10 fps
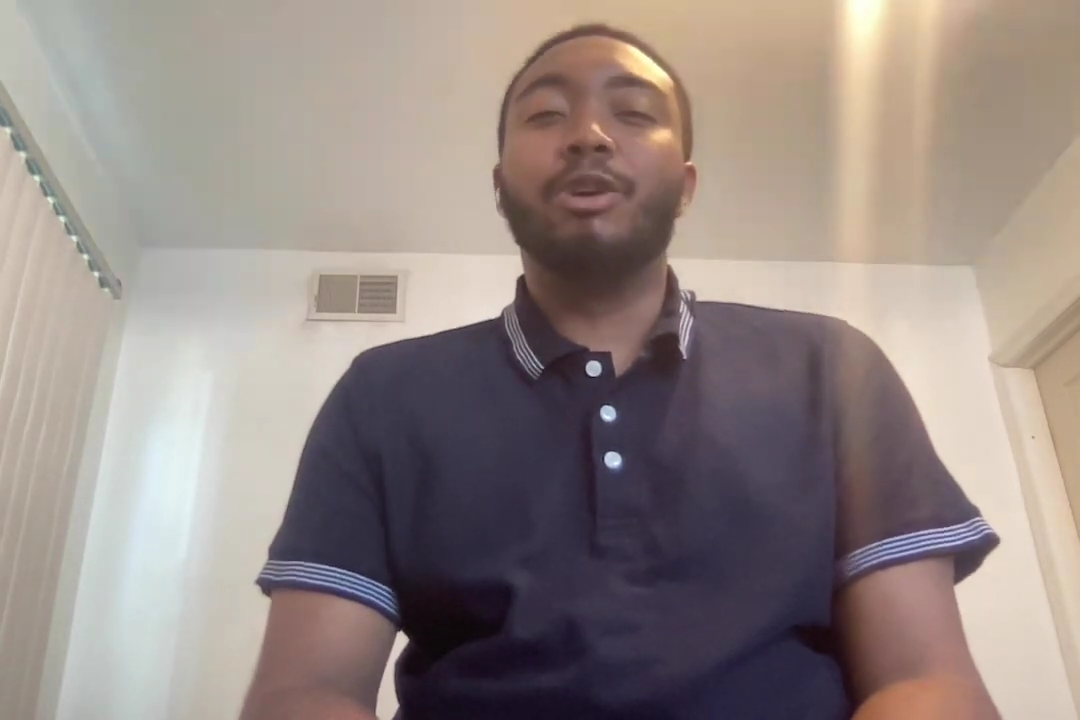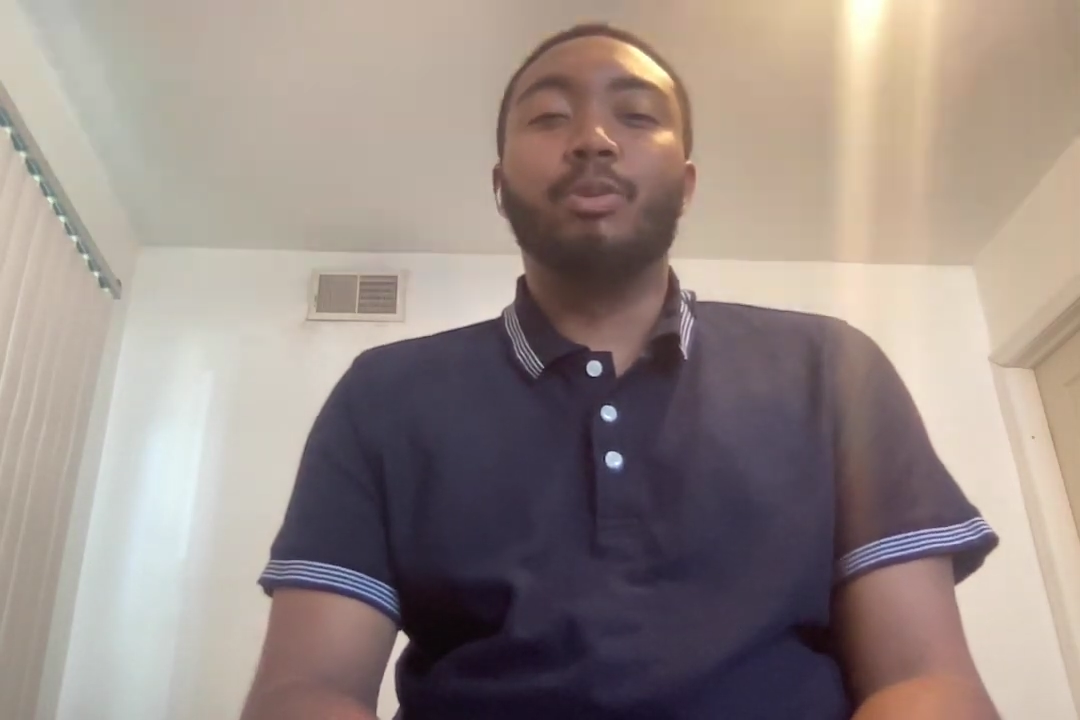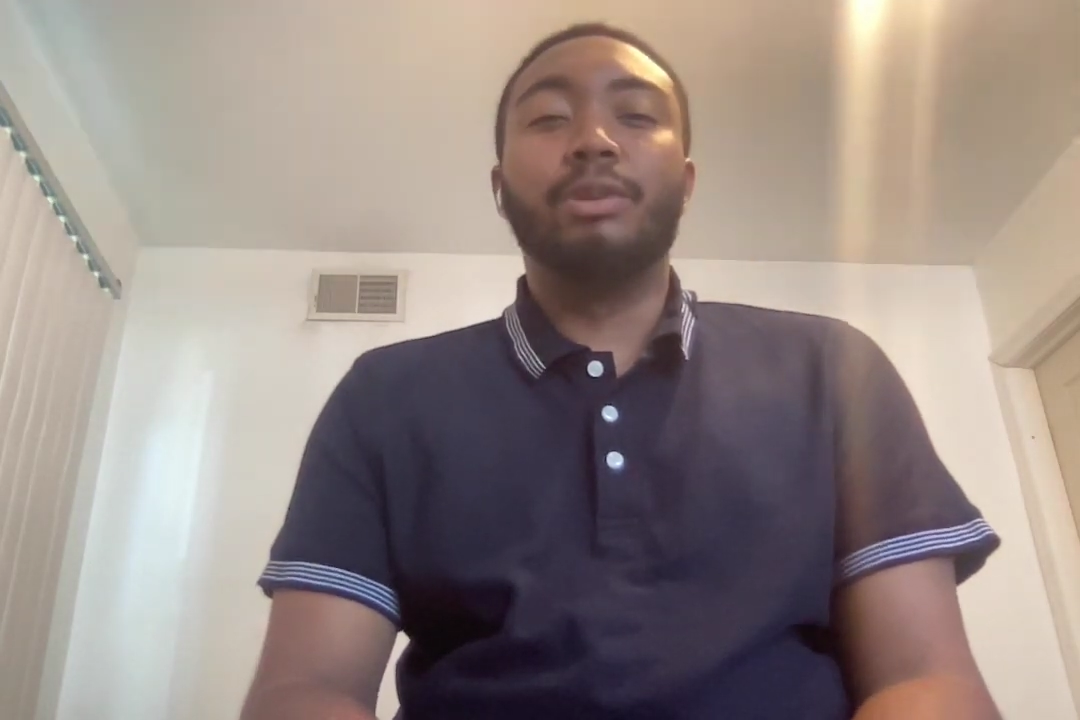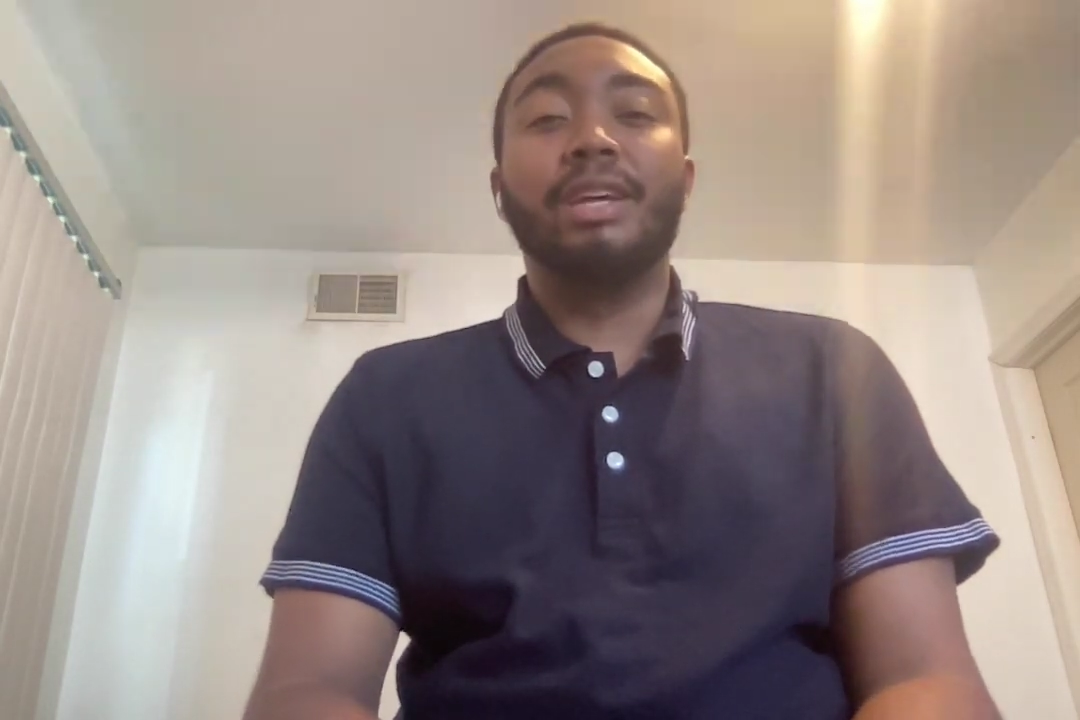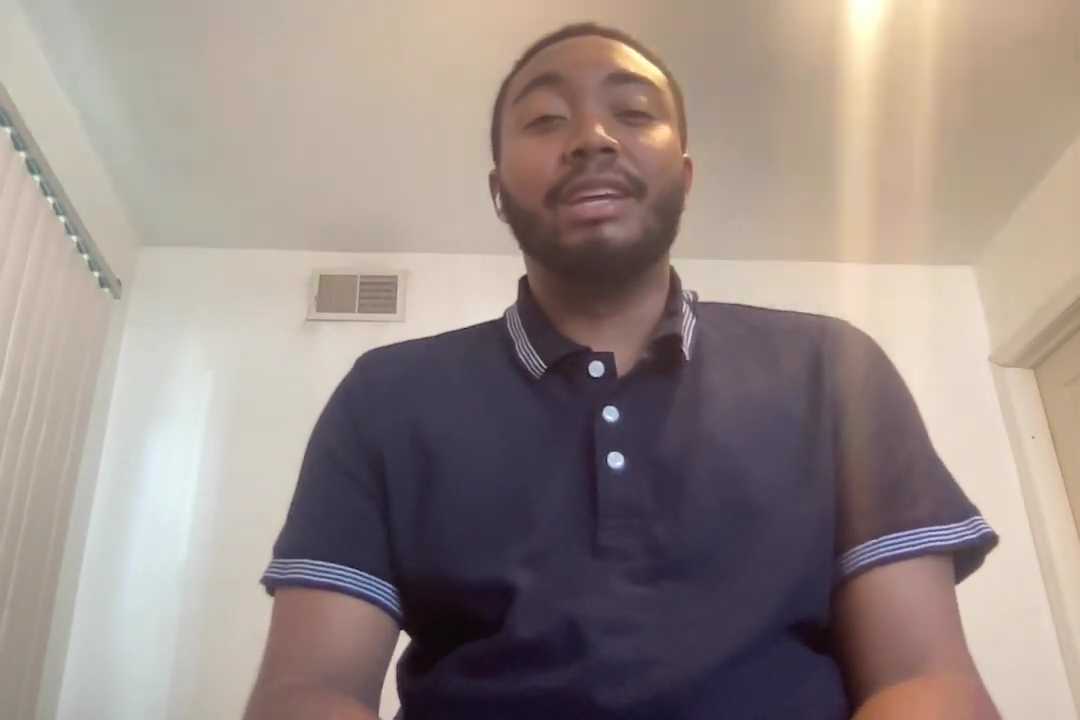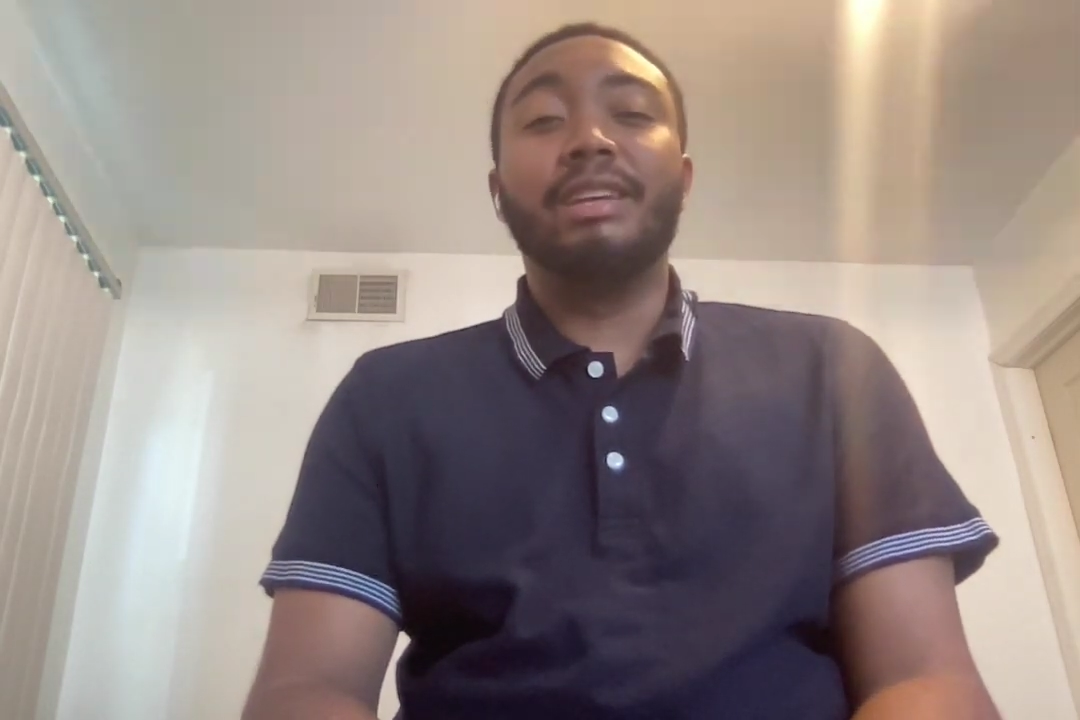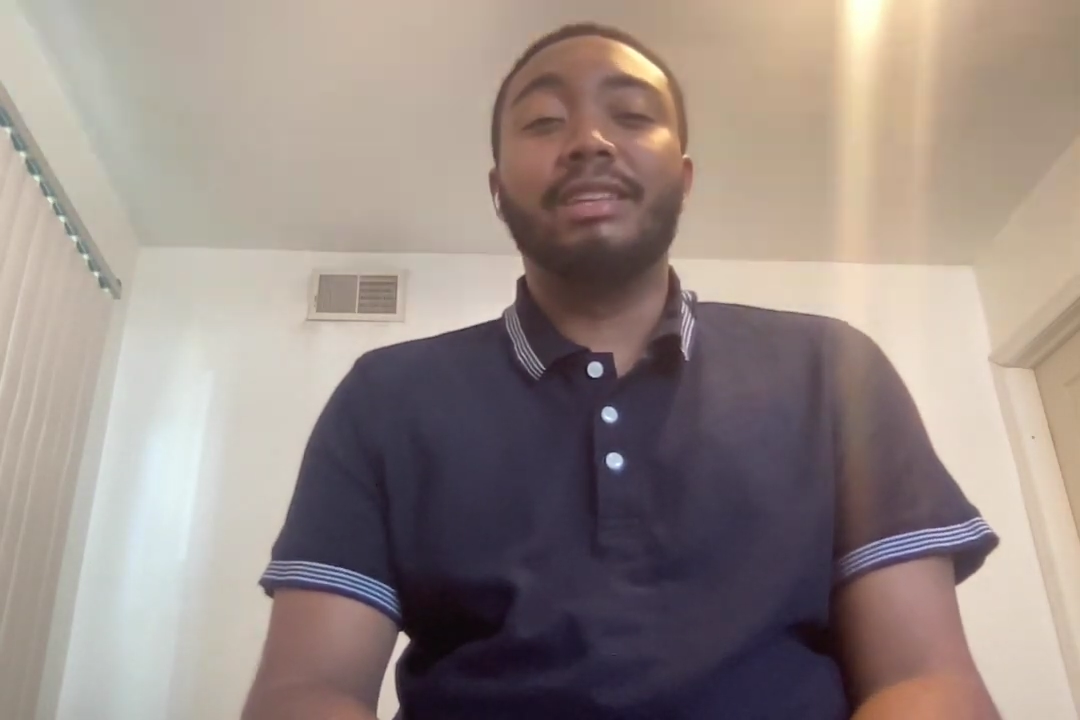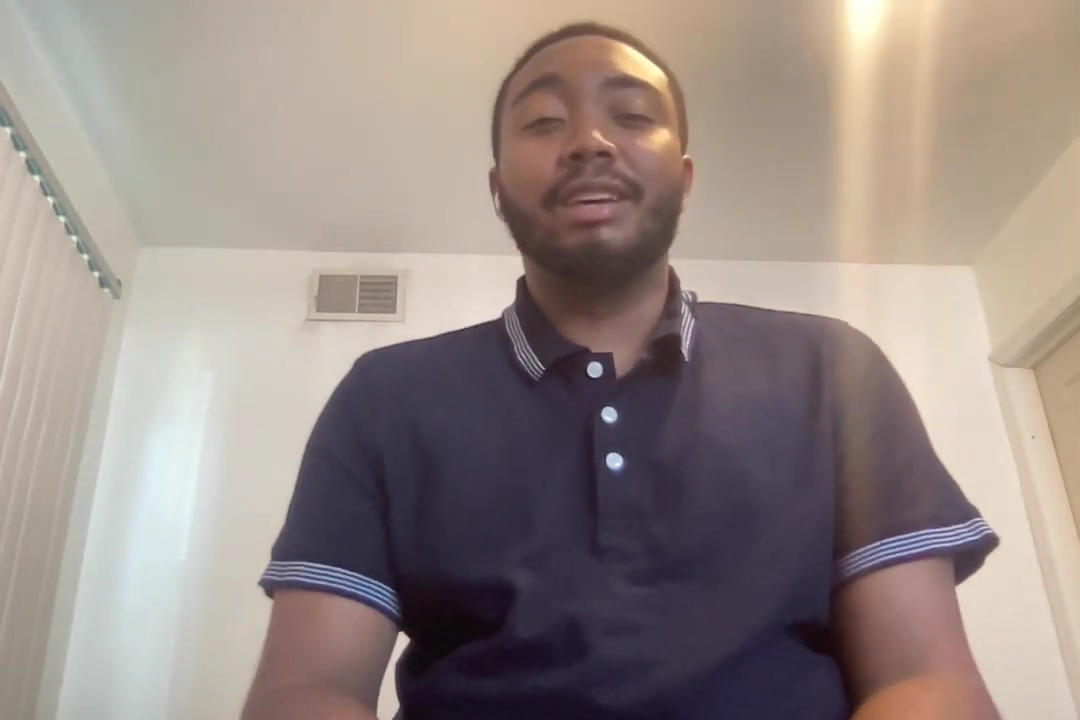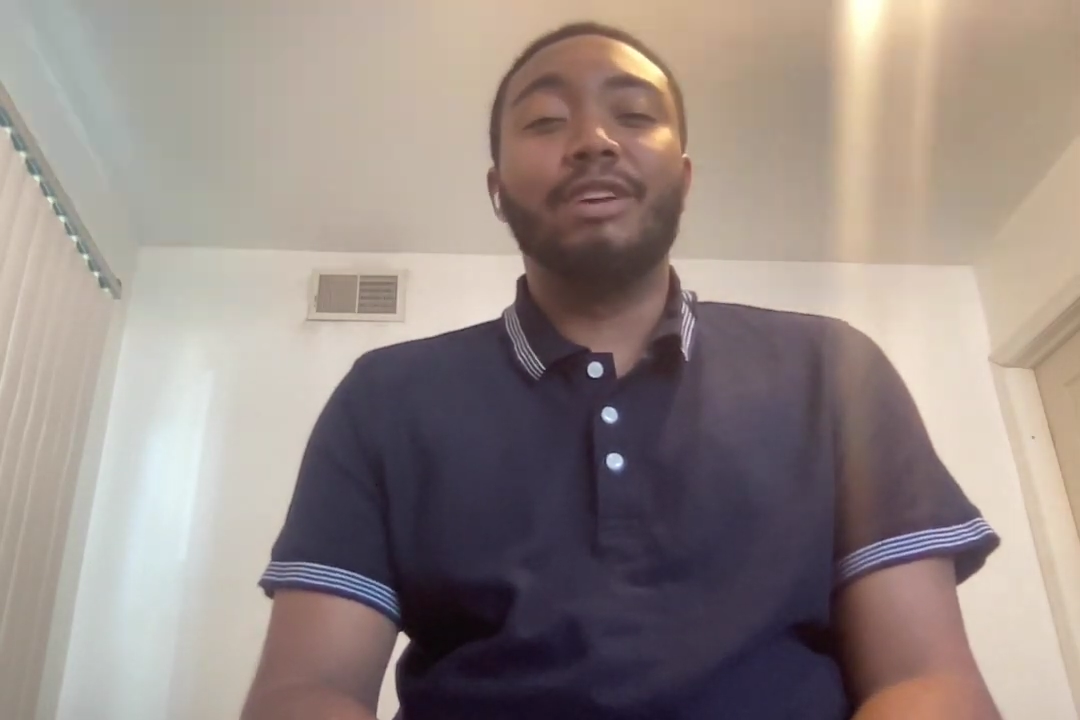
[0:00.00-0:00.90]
helping hand